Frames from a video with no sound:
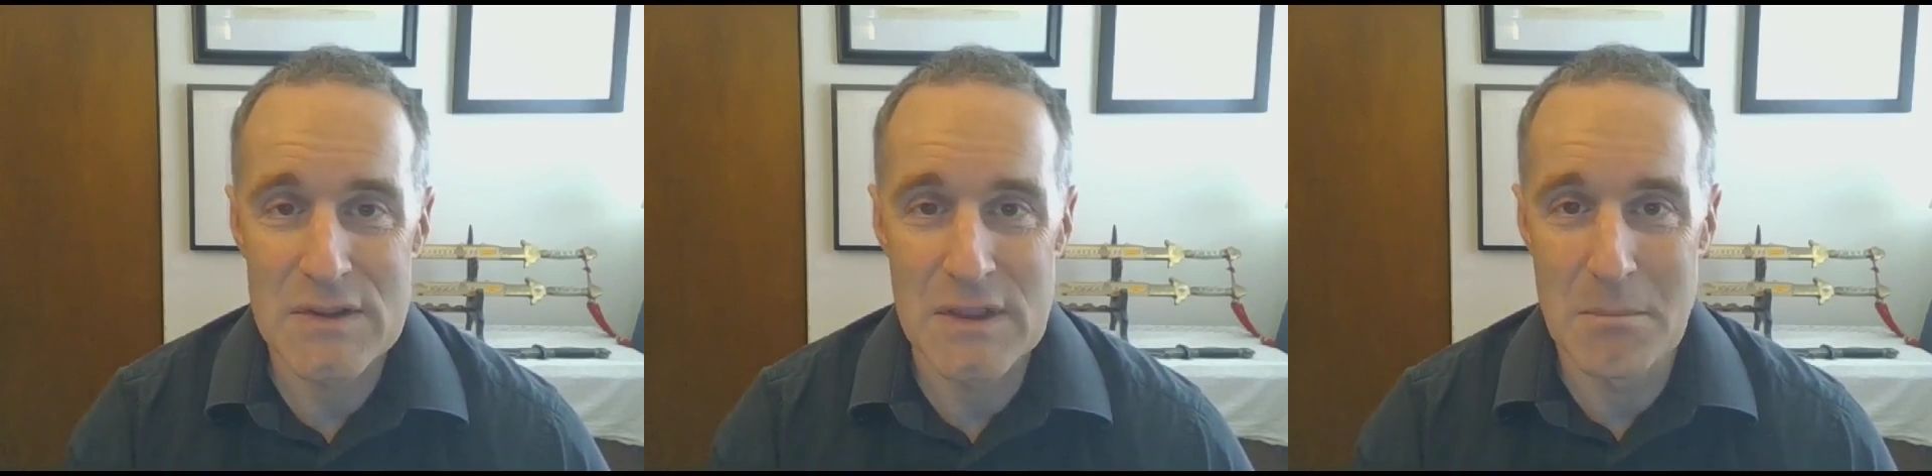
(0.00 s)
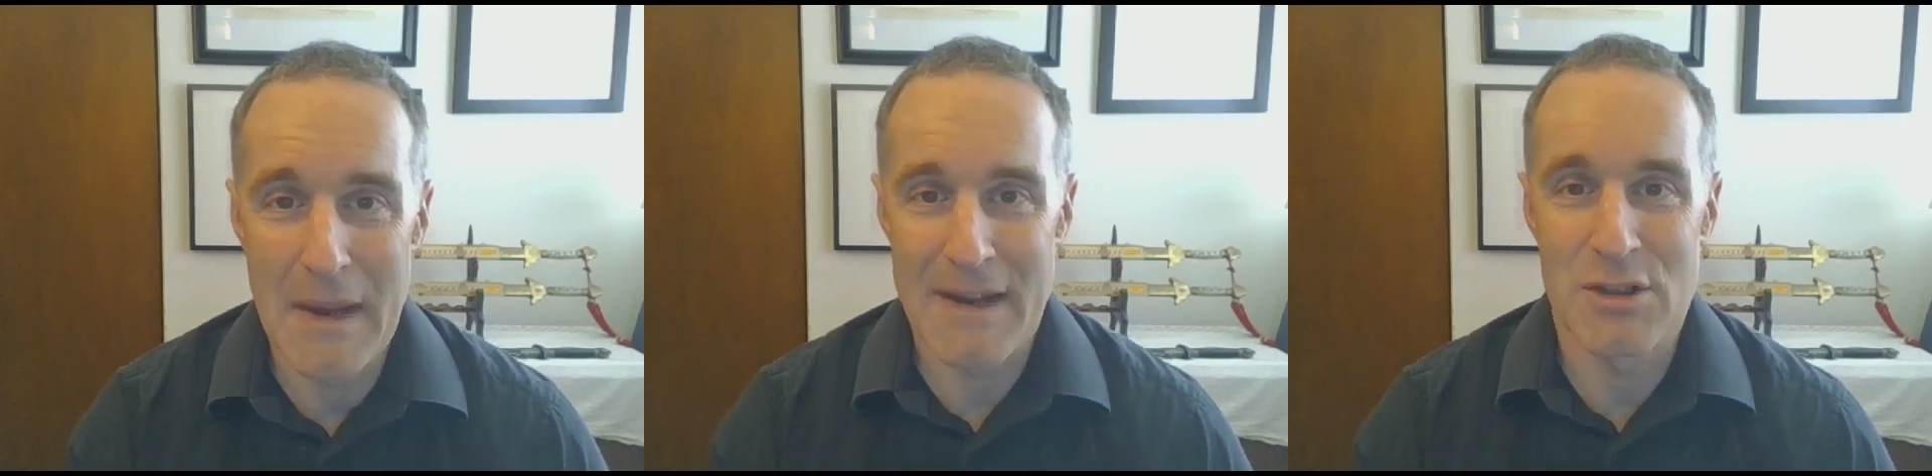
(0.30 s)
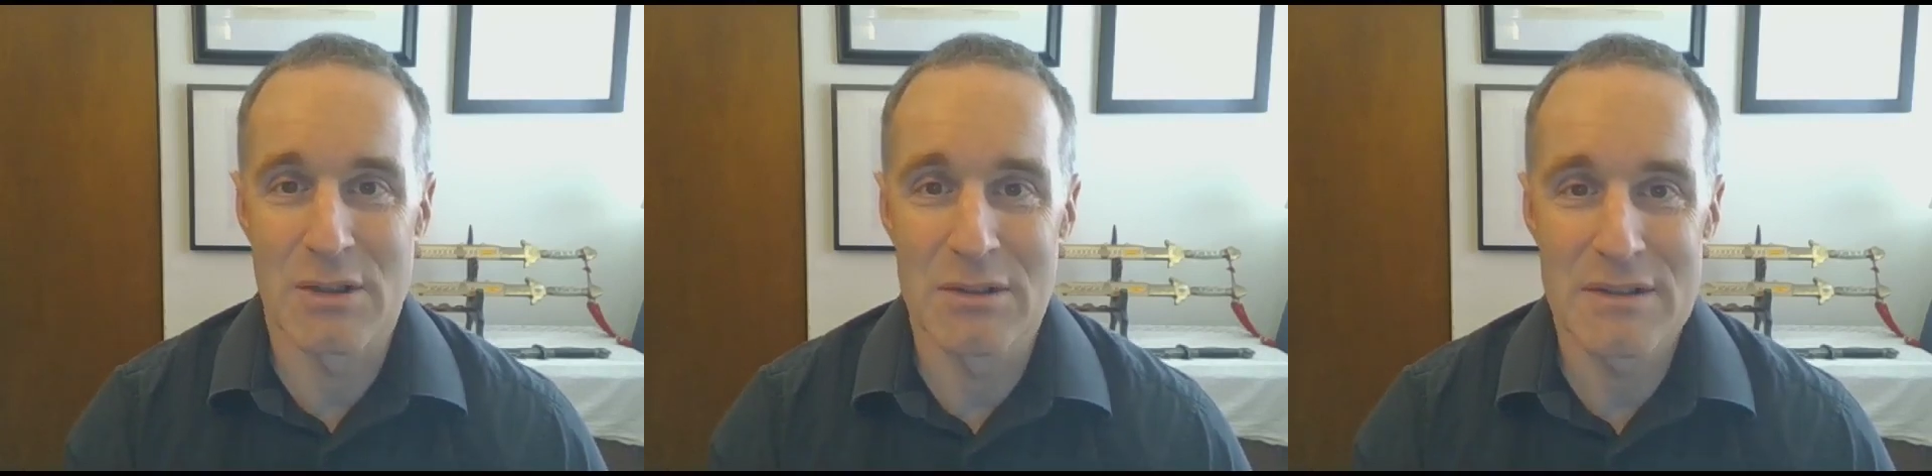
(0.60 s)

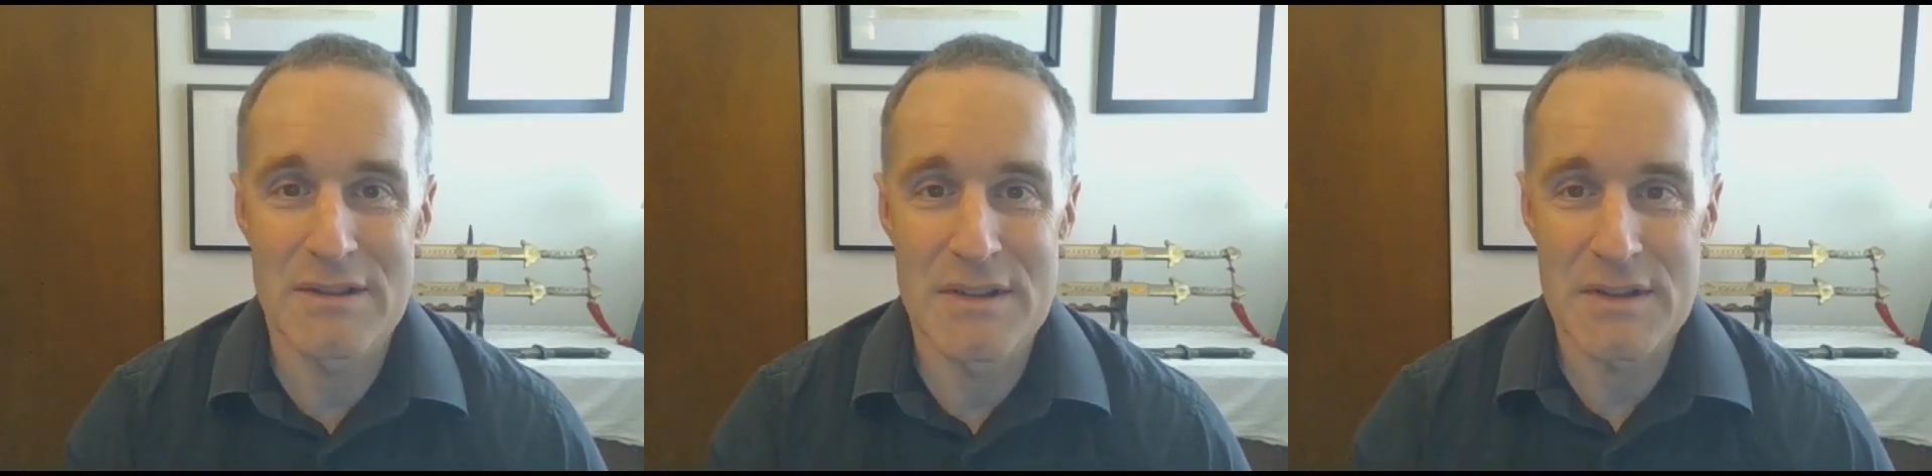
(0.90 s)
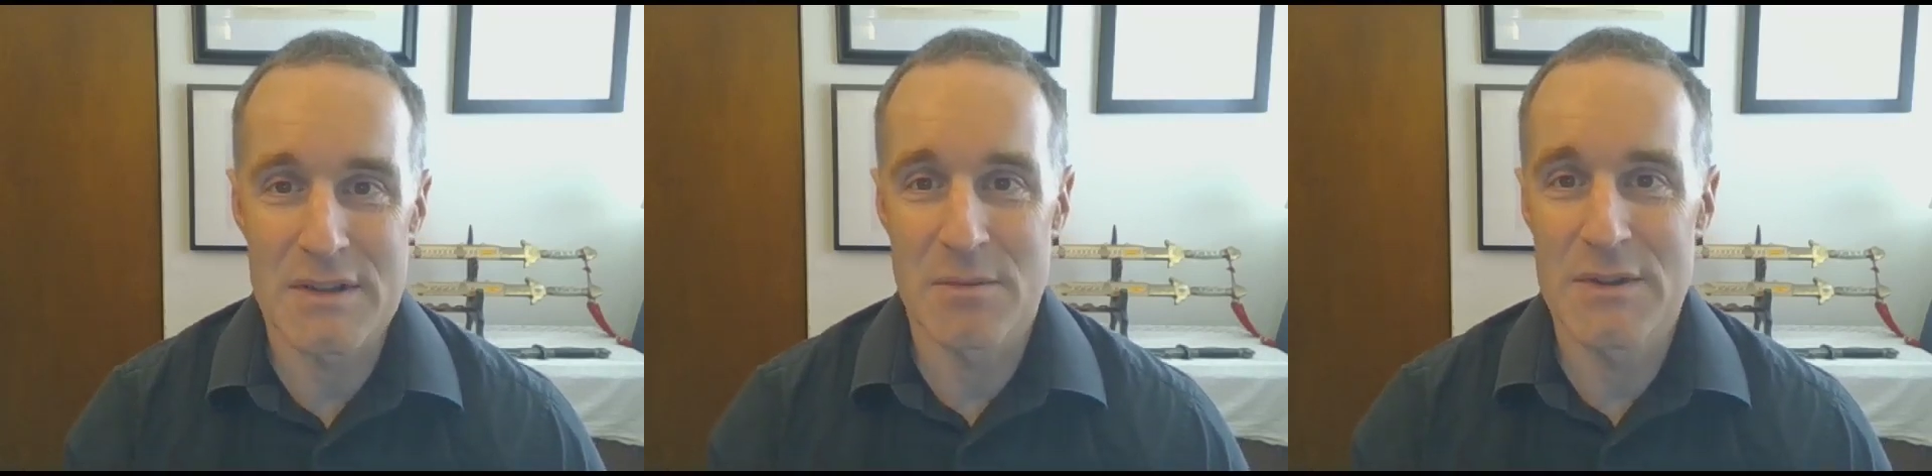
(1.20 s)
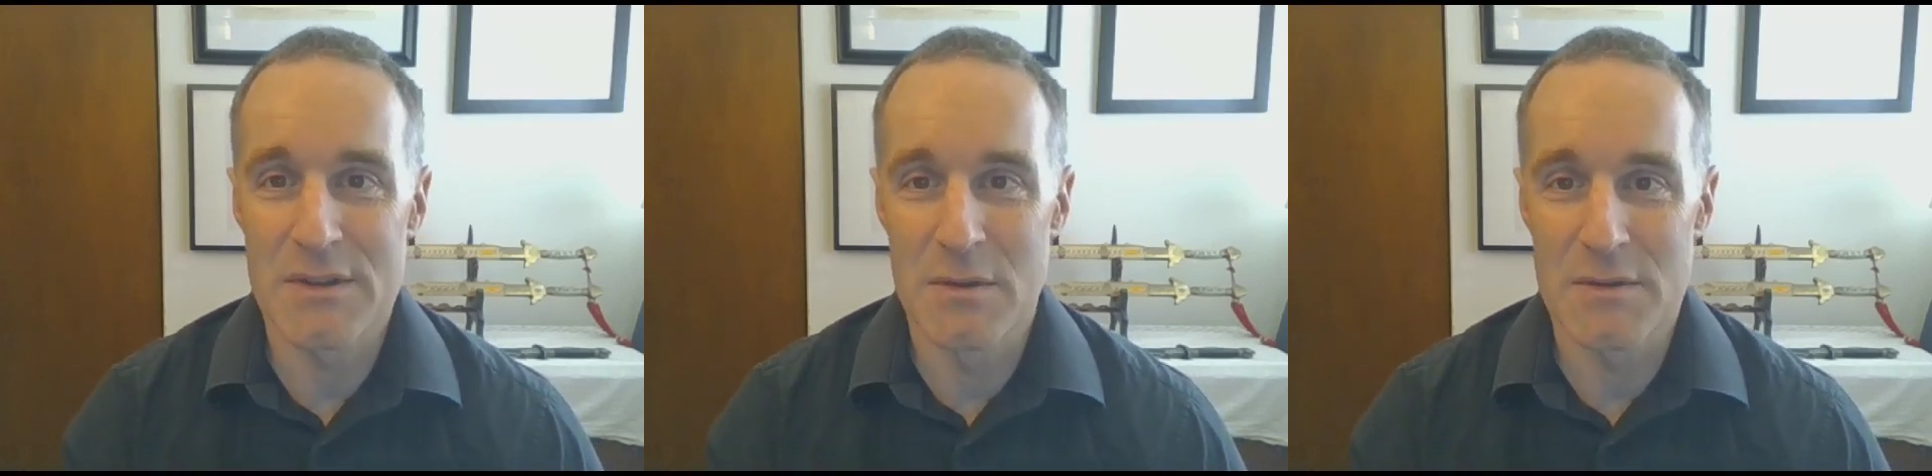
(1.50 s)
magical, and the system is
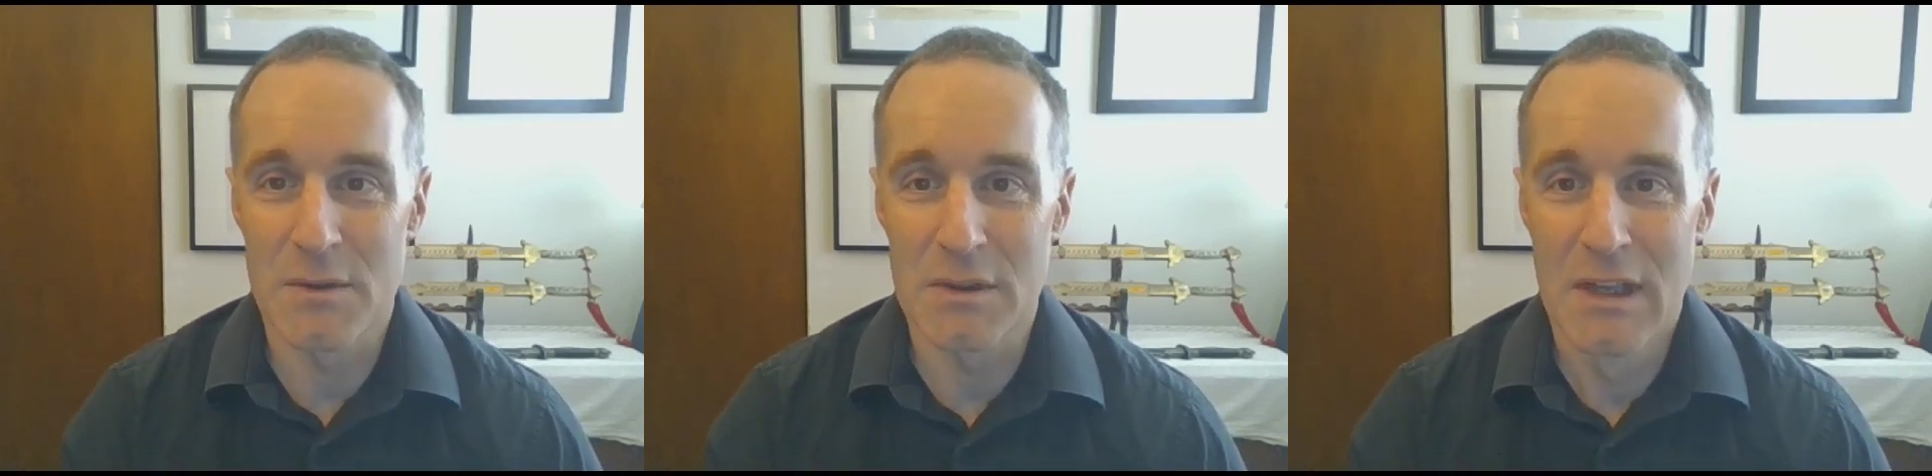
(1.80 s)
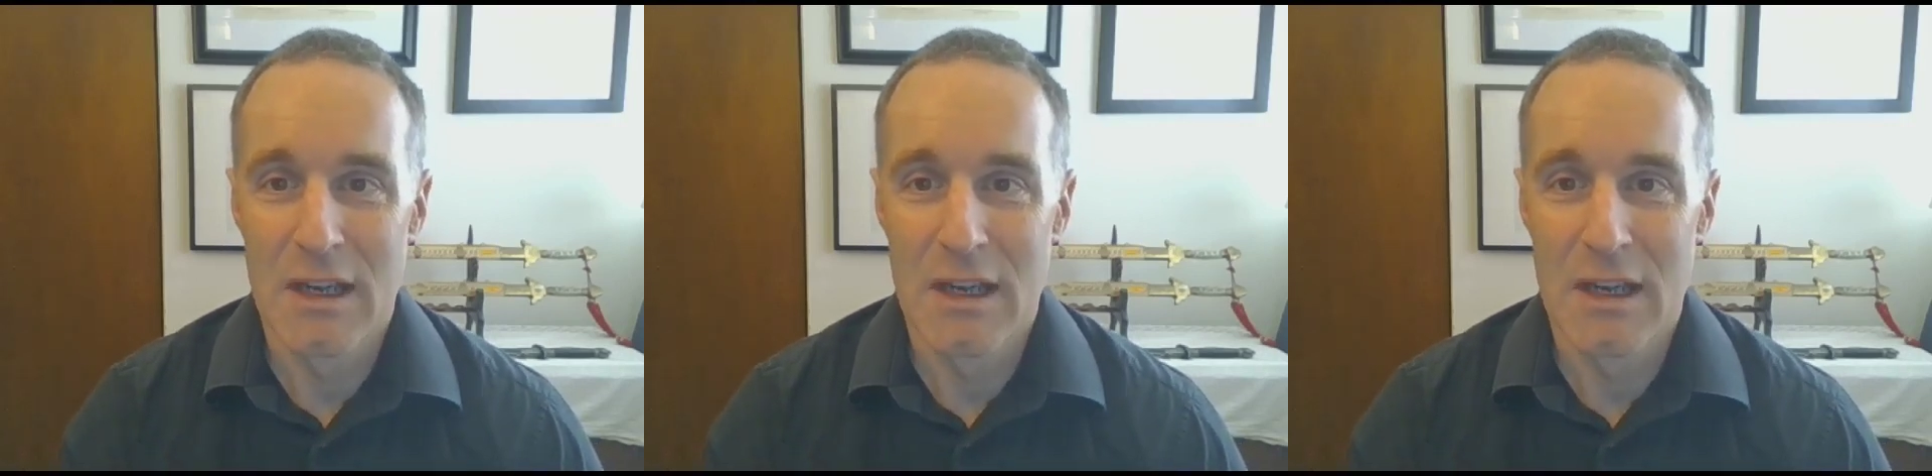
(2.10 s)
useful,